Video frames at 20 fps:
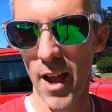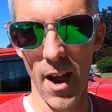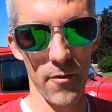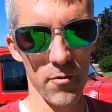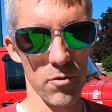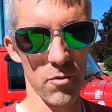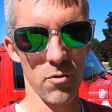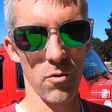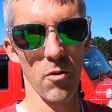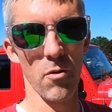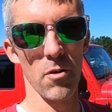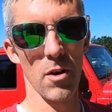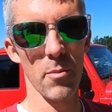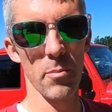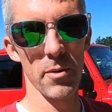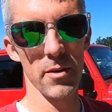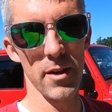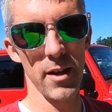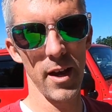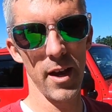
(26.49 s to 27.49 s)
After growing up
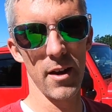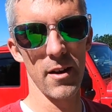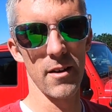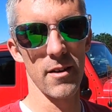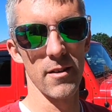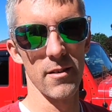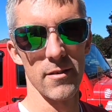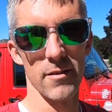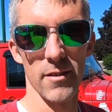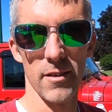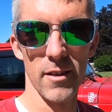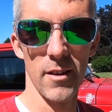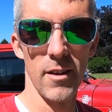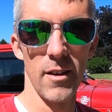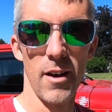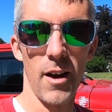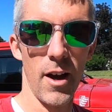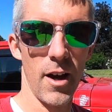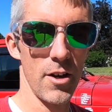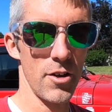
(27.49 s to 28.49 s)
in Canada,
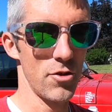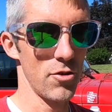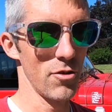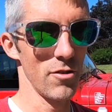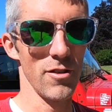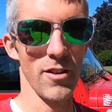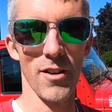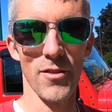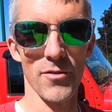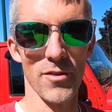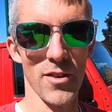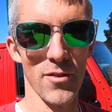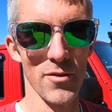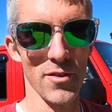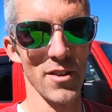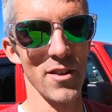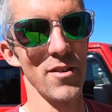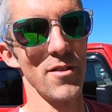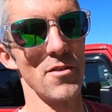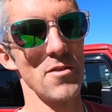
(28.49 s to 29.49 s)
I sure love living
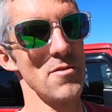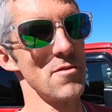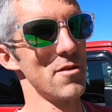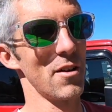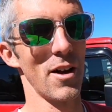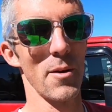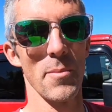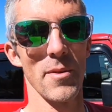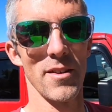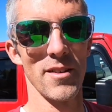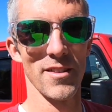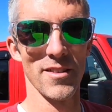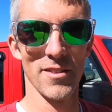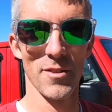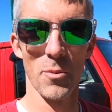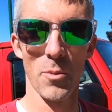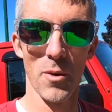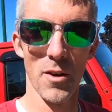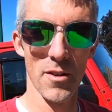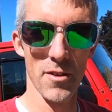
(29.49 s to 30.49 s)
here in Utah because
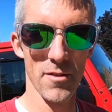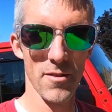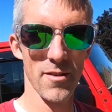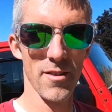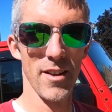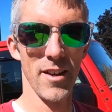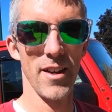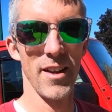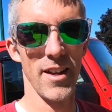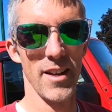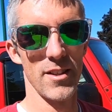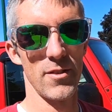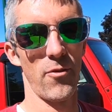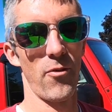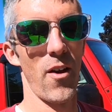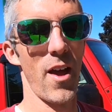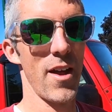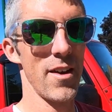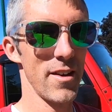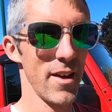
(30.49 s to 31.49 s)
the weather is
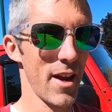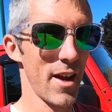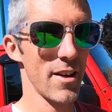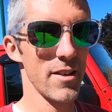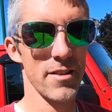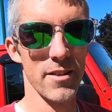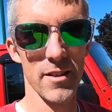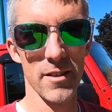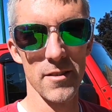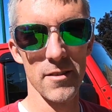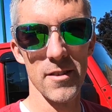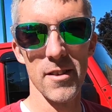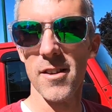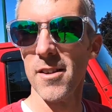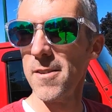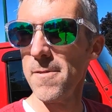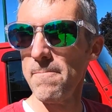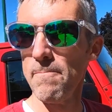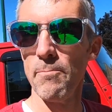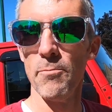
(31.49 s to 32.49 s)
fantastic
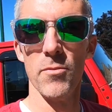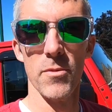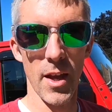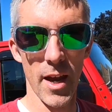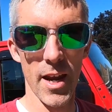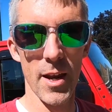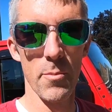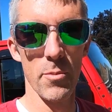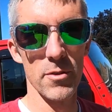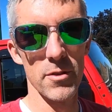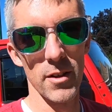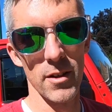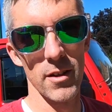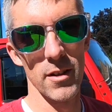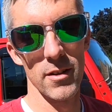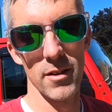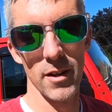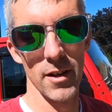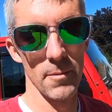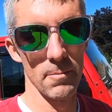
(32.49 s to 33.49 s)
90% of the
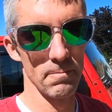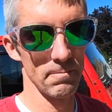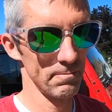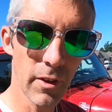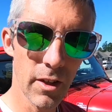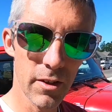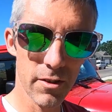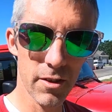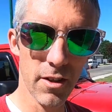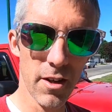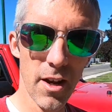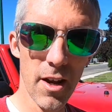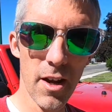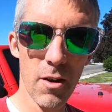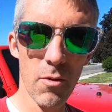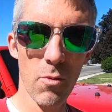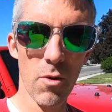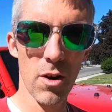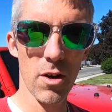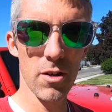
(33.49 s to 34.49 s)
time. Today I
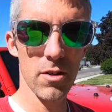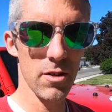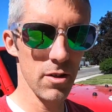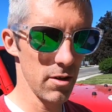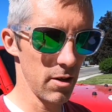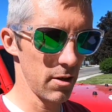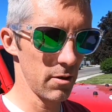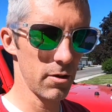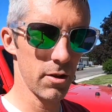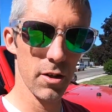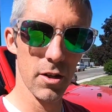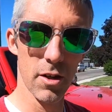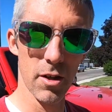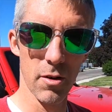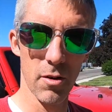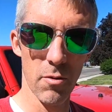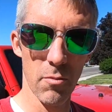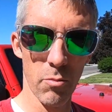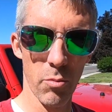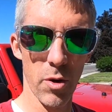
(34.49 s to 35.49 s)
wanted
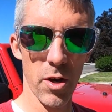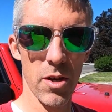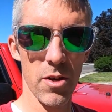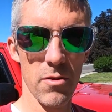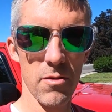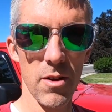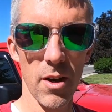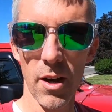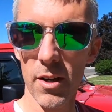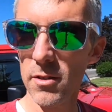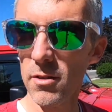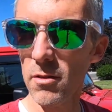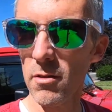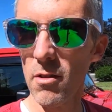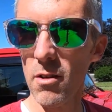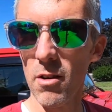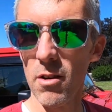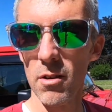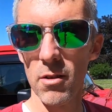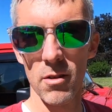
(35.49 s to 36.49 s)
to bring you guys
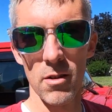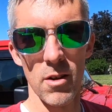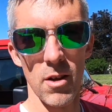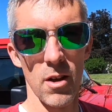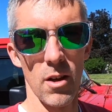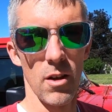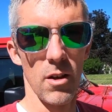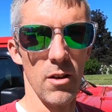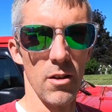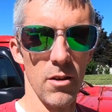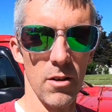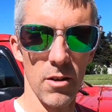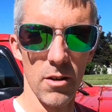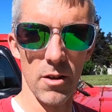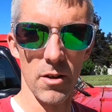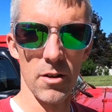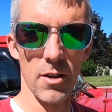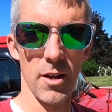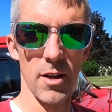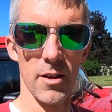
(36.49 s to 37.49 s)
along
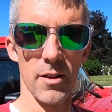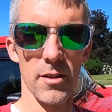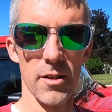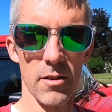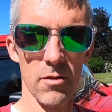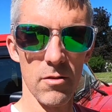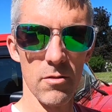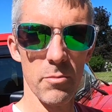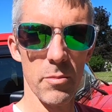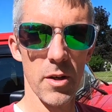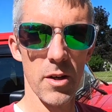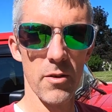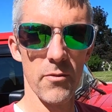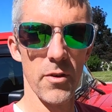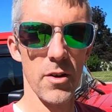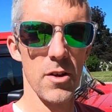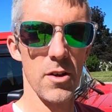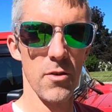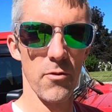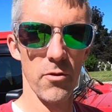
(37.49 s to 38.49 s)
on a little bit of a
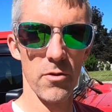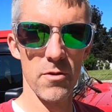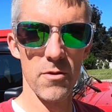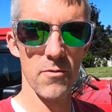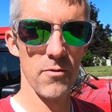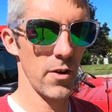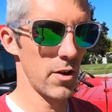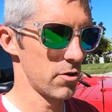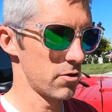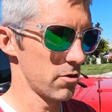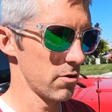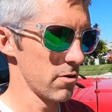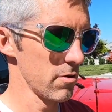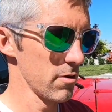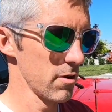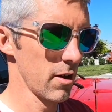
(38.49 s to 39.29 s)
different adventure.